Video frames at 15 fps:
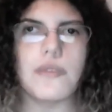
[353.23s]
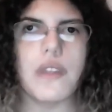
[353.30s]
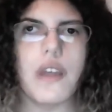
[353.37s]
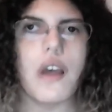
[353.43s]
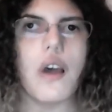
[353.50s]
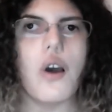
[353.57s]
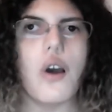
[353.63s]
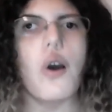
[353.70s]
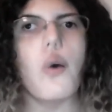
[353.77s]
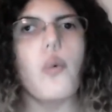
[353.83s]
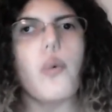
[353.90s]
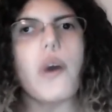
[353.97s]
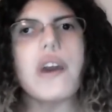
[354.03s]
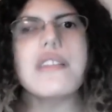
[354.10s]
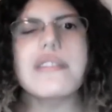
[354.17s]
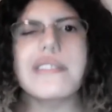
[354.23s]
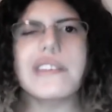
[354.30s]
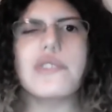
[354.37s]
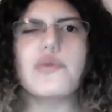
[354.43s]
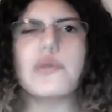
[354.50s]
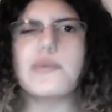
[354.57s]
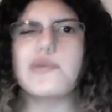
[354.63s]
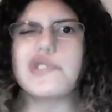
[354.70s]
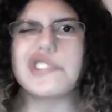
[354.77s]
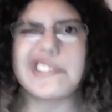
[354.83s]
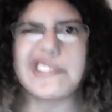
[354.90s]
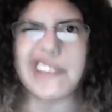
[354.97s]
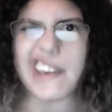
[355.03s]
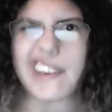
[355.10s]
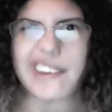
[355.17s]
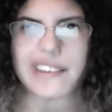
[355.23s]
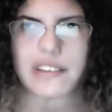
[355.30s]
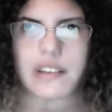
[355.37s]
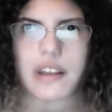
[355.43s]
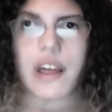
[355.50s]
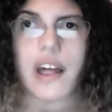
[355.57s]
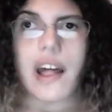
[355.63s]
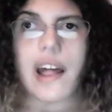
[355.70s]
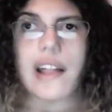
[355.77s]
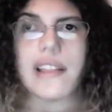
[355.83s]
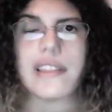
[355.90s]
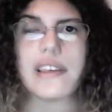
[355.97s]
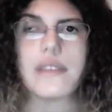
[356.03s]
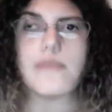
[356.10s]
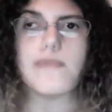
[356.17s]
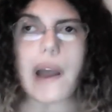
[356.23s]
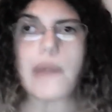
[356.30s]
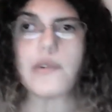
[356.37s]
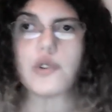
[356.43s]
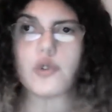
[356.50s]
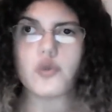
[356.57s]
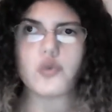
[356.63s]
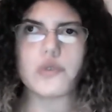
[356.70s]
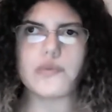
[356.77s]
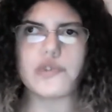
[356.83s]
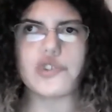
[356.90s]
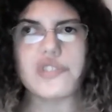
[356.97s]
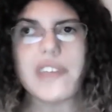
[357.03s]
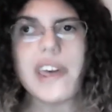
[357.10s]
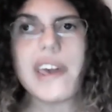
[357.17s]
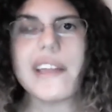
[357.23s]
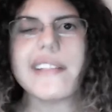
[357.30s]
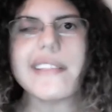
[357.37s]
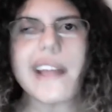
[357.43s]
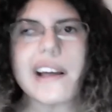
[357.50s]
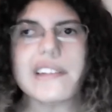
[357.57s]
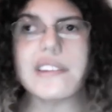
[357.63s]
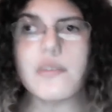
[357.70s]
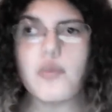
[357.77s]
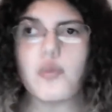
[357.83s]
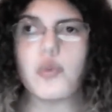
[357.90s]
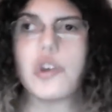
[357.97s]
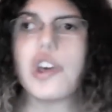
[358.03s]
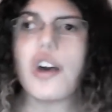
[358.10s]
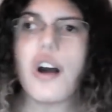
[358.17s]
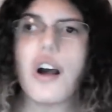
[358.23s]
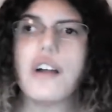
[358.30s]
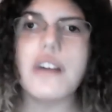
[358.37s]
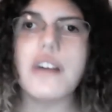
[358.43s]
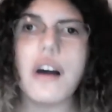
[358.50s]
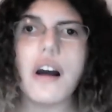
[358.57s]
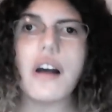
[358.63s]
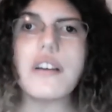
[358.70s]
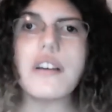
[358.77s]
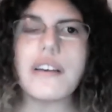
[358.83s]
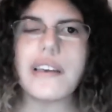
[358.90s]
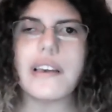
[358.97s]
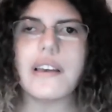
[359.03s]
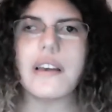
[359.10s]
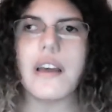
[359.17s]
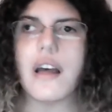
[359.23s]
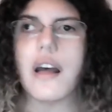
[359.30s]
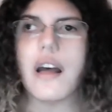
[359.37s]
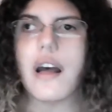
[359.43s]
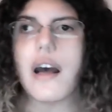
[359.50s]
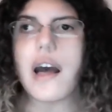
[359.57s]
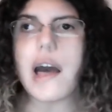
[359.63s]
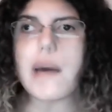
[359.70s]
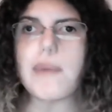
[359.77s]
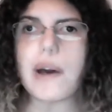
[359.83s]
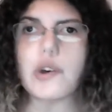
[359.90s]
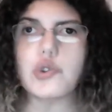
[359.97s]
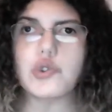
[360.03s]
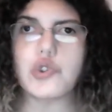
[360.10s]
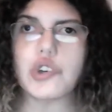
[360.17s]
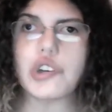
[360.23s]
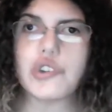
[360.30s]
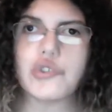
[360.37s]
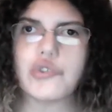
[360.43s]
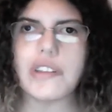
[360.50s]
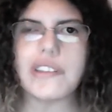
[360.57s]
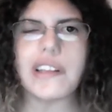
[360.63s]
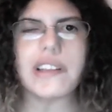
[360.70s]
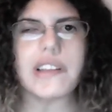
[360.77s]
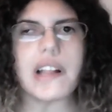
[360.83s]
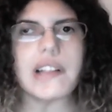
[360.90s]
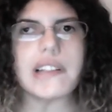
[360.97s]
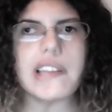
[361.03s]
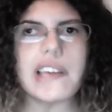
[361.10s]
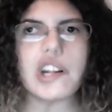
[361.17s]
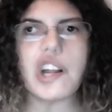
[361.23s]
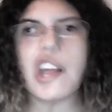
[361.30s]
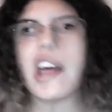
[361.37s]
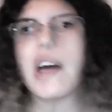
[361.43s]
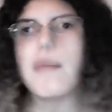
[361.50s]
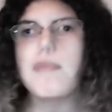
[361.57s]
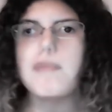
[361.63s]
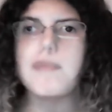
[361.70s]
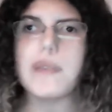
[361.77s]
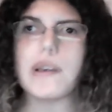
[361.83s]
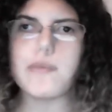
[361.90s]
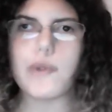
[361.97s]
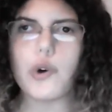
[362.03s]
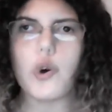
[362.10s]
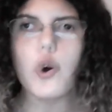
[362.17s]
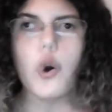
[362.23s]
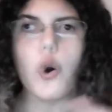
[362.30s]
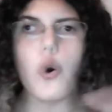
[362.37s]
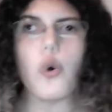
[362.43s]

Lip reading: If the scripture saying, this Bible scripture says that when we are talking about churches and the leader and people who work